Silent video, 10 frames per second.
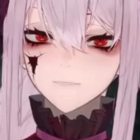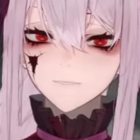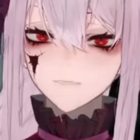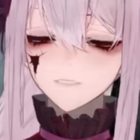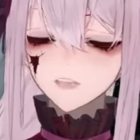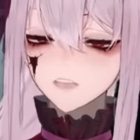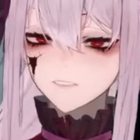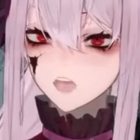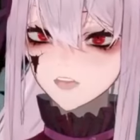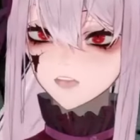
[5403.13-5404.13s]
And
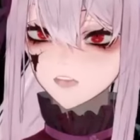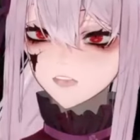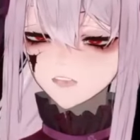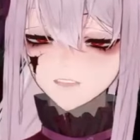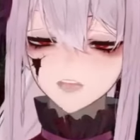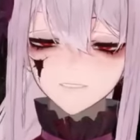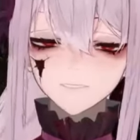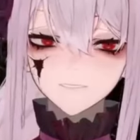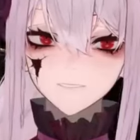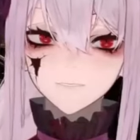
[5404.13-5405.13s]
then
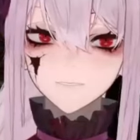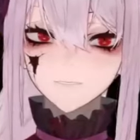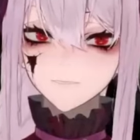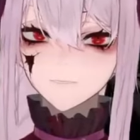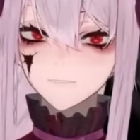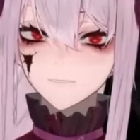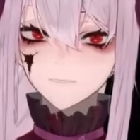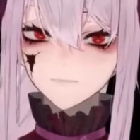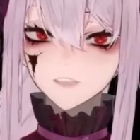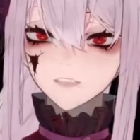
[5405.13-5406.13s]

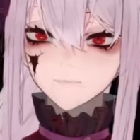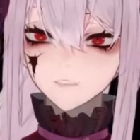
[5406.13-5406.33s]
I need four